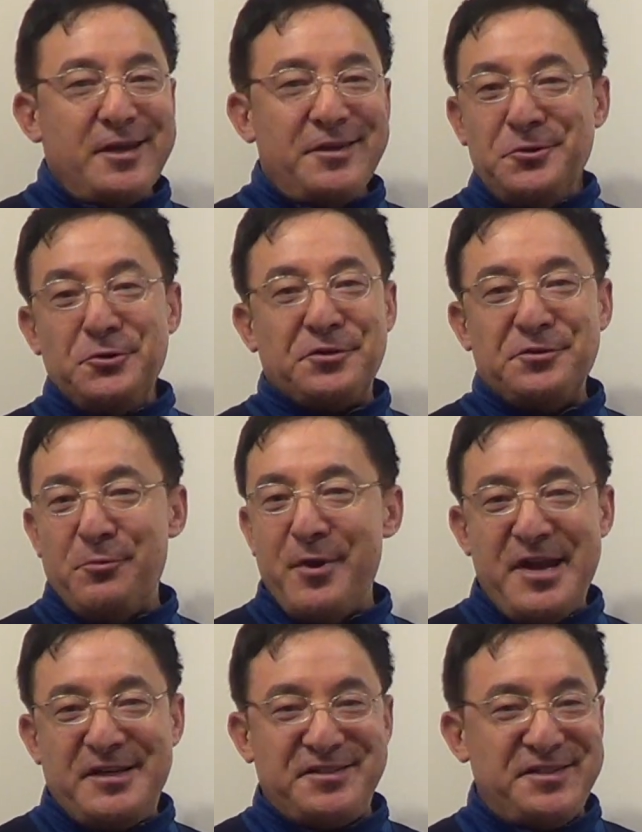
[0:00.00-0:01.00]
You can
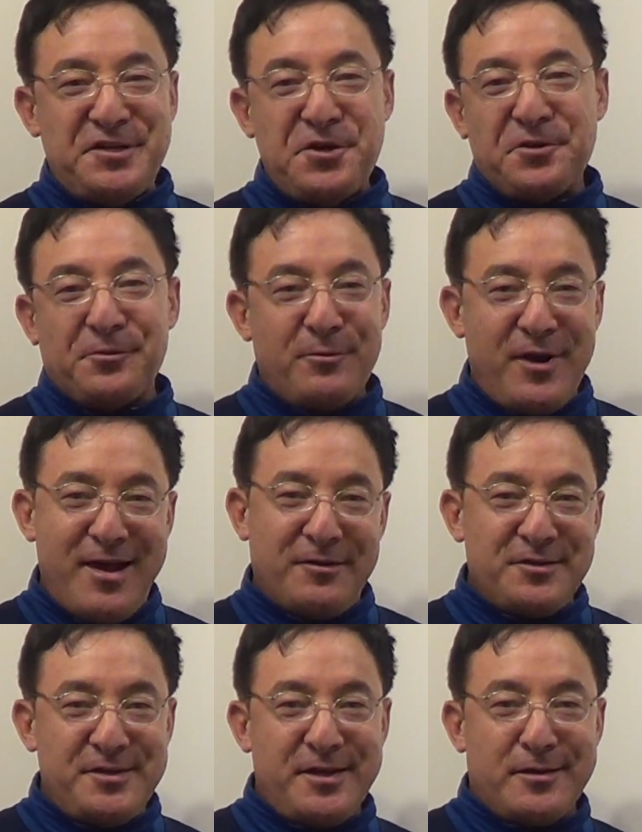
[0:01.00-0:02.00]
race
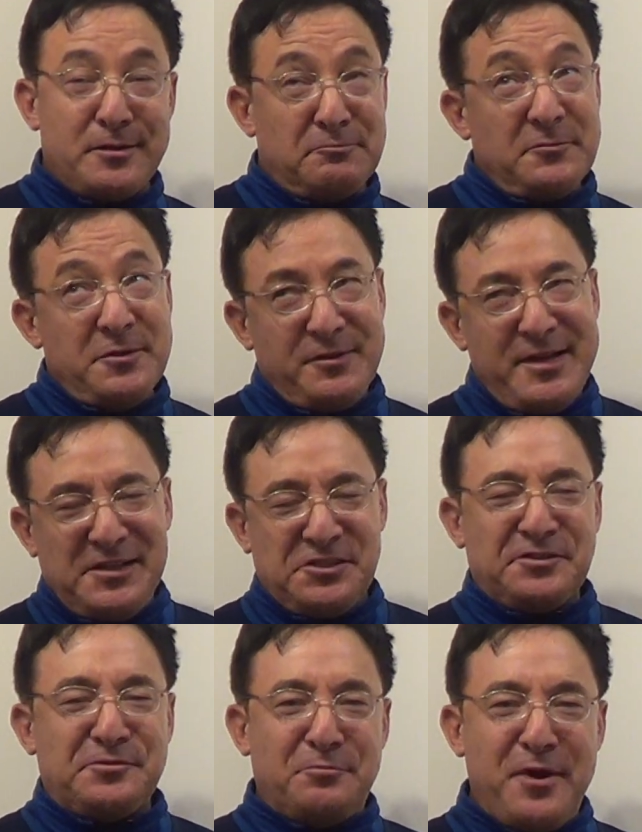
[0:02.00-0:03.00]
year-round here. You can
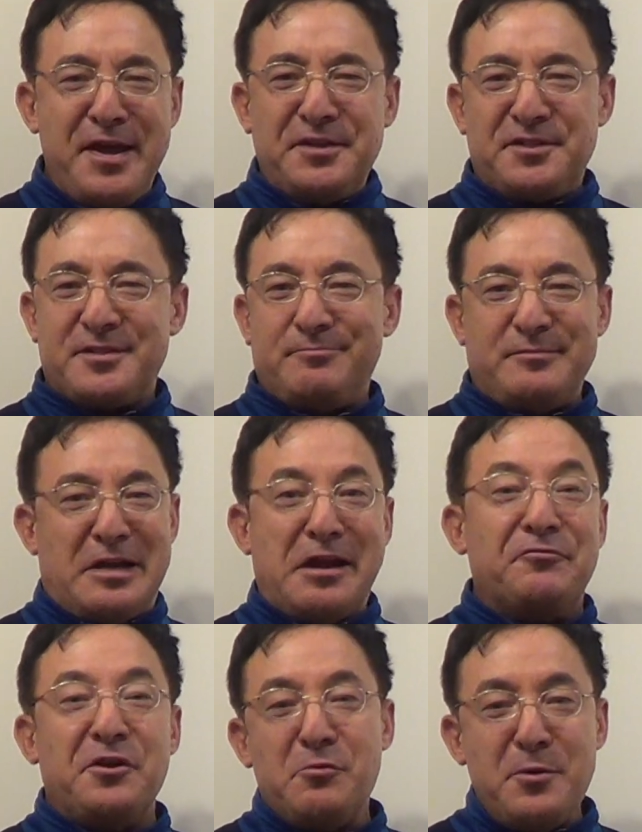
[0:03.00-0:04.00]
actually race
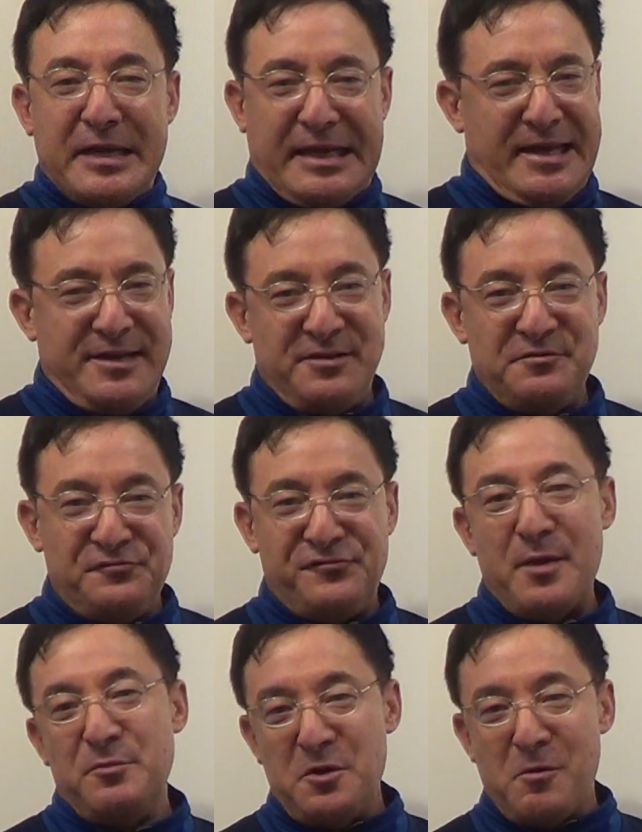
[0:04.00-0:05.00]
every weekend in
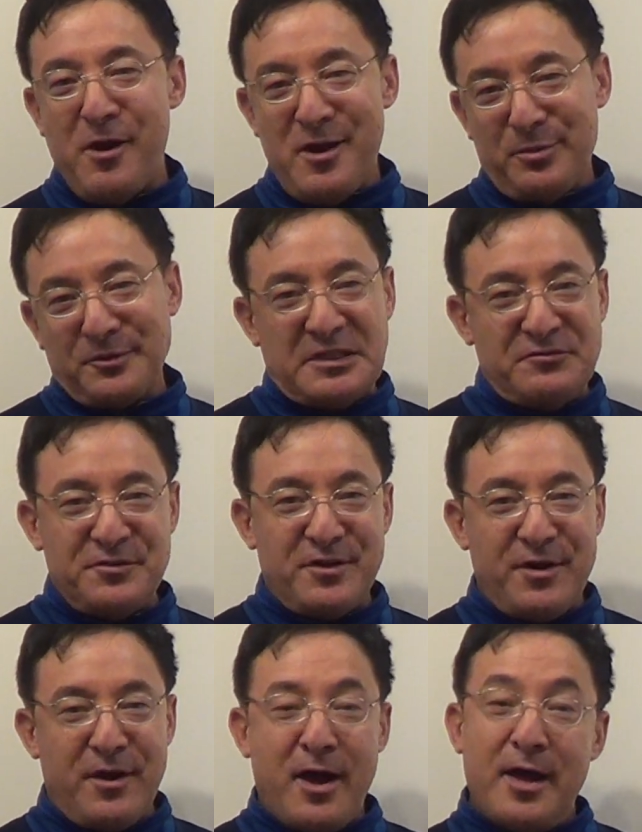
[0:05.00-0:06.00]
February, believe it
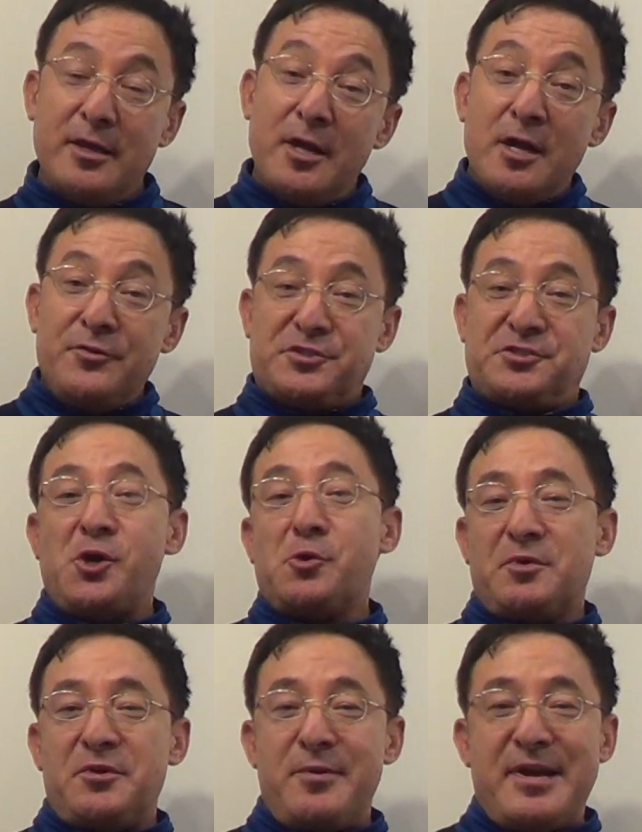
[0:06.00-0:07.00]
or not. The
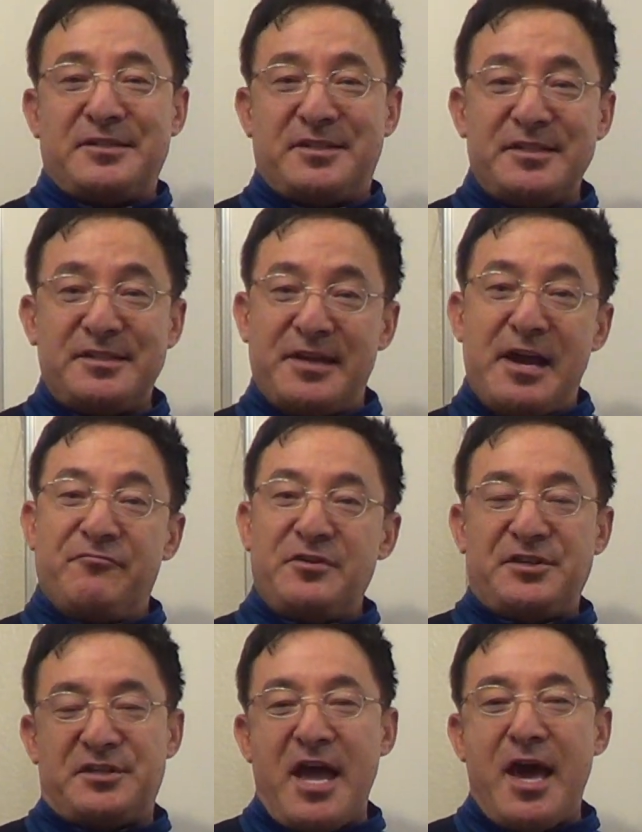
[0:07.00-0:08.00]
Snowbird Race is every
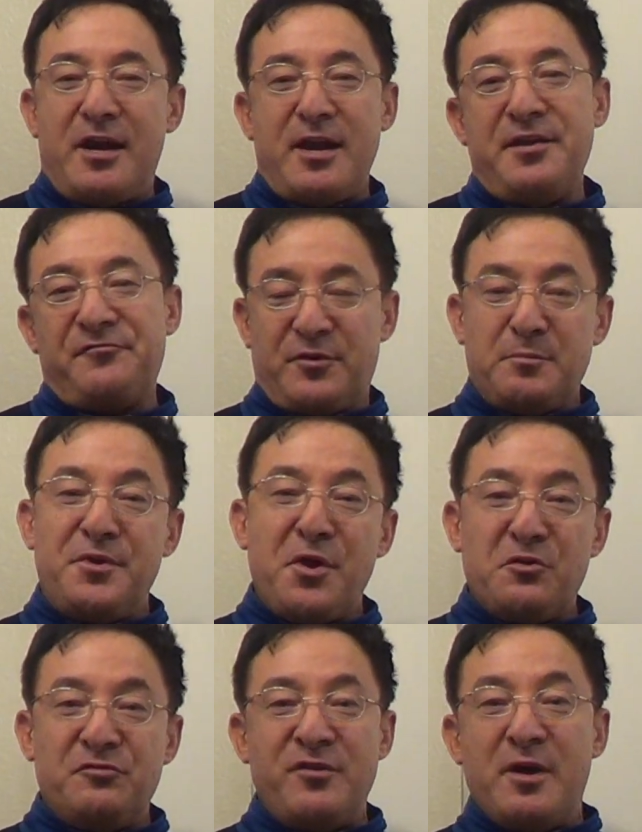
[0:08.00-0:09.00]
Saturday from
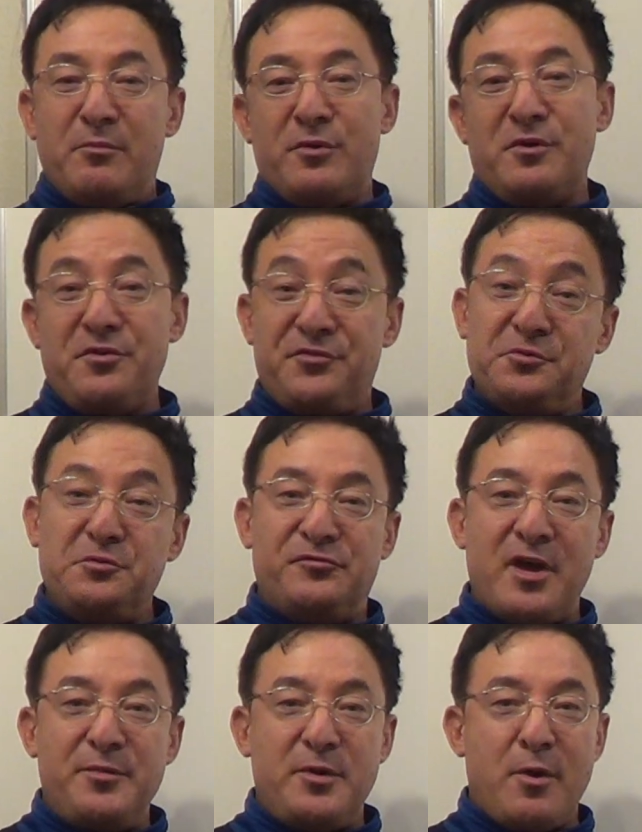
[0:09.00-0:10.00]
November through
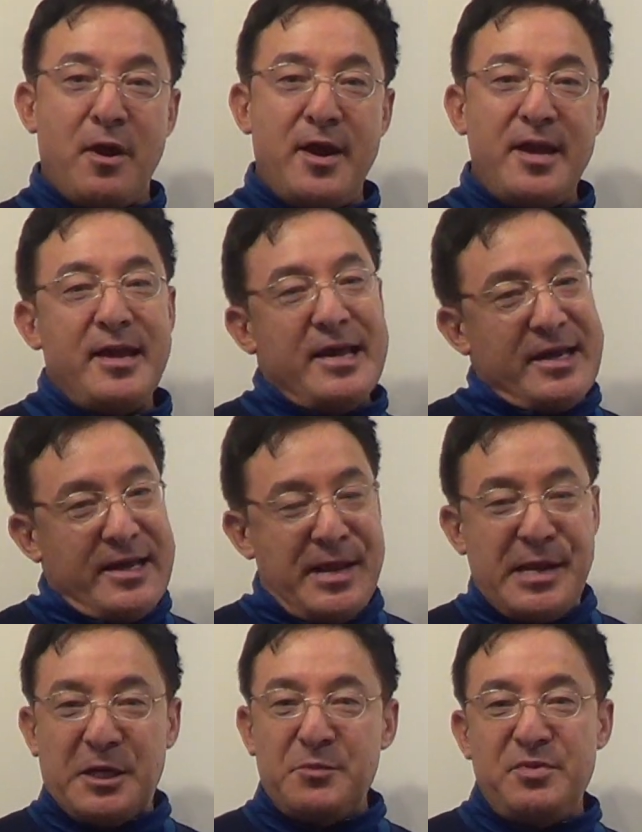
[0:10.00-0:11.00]
February, and
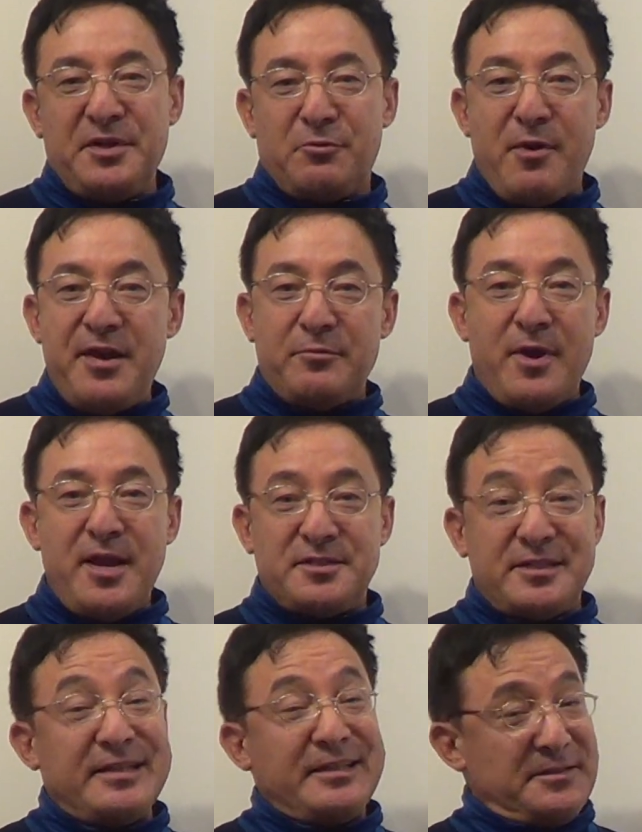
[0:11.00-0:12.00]
it can be great
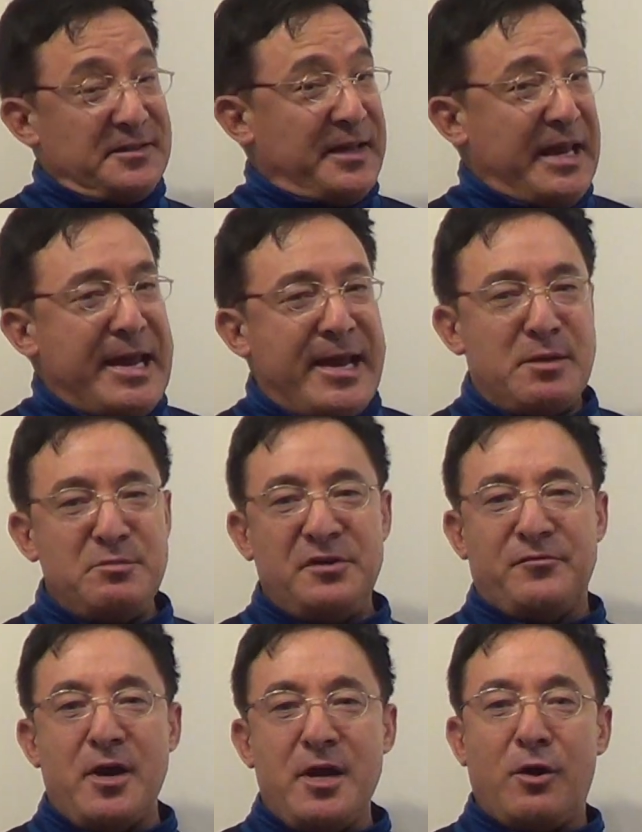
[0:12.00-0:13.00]
racing, can be
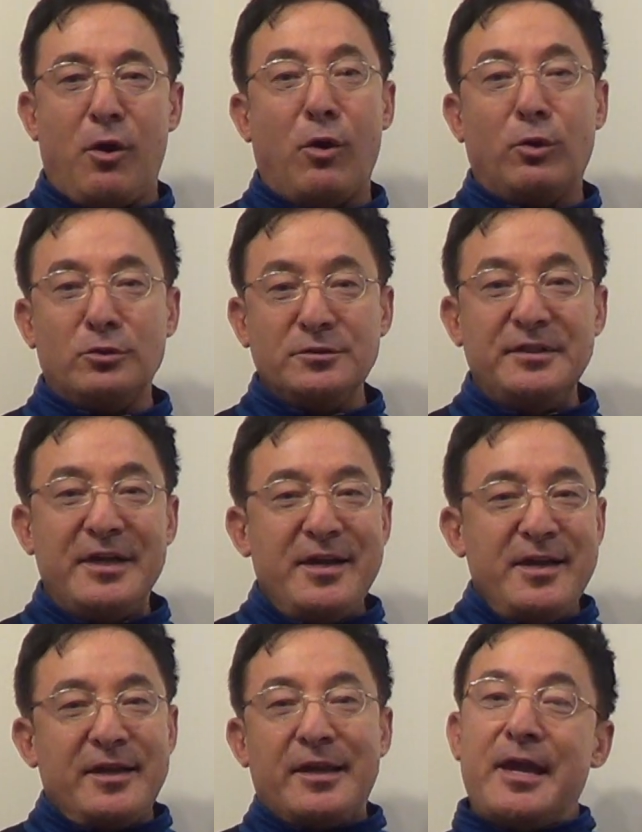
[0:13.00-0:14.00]
very cold,
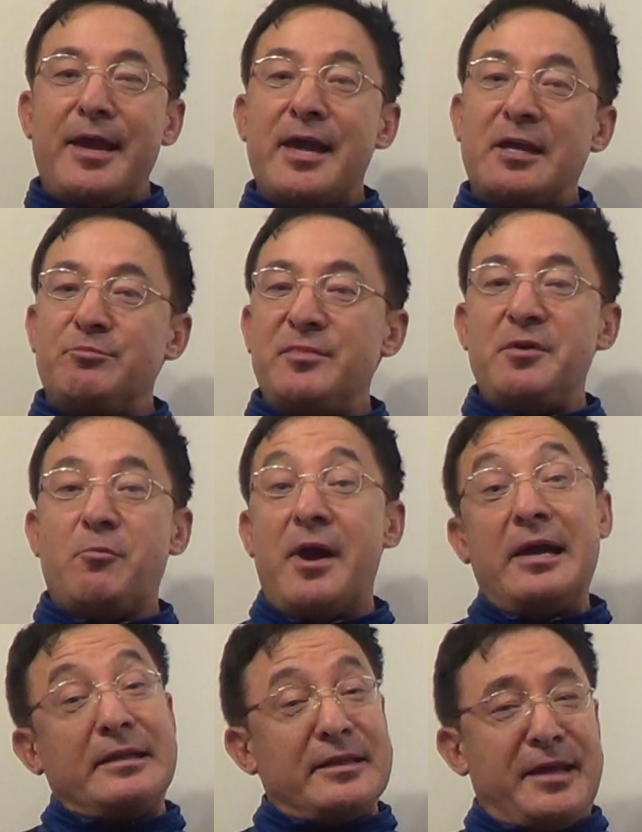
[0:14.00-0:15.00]
can be
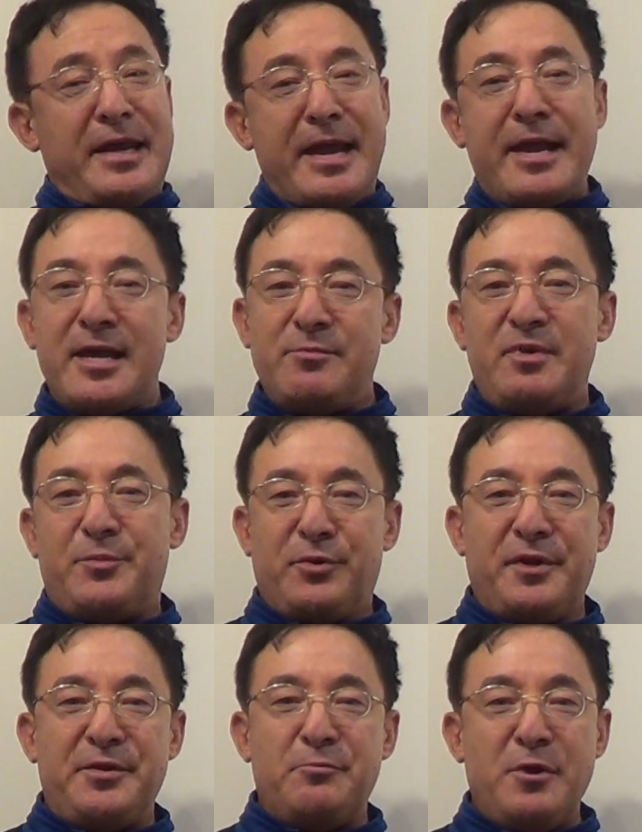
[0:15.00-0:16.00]
wet, and can be
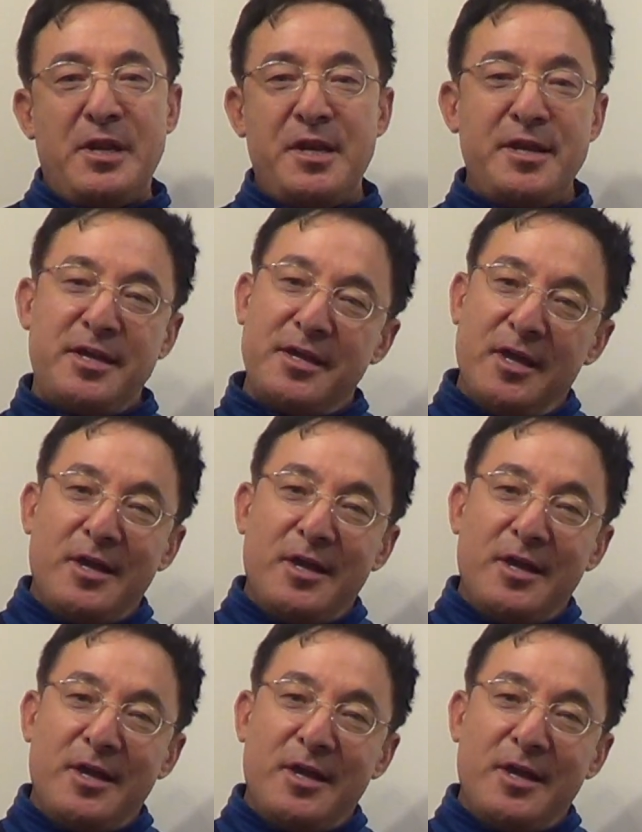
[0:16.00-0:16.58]
pretty windy.